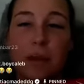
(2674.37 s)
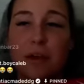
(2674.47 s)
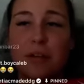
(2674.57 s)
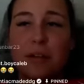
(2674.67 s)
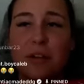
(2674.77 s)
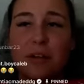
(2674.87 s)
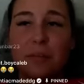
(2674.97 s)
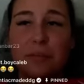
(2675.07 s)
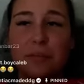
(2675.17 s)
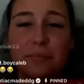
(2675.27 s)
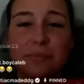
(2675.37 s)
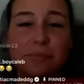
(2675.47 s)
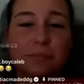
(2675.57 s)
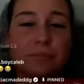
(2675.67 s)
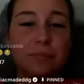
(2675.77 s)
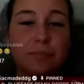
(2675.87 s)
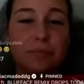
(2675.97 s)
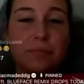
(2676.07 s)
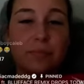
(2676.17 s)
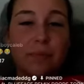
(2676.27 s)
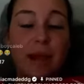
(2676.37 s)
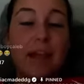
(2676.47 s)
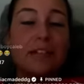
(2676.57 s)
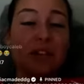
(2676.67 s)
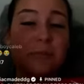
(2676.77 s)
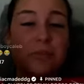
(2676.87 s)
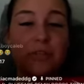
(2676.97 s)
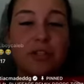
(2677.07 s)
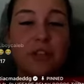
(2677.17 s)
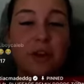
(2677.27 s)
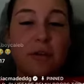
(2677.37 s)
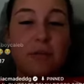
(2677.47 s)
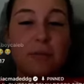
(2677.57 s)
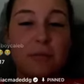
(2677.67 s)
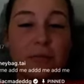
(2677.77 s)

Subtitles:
I don't know. I just tell them to freestyle.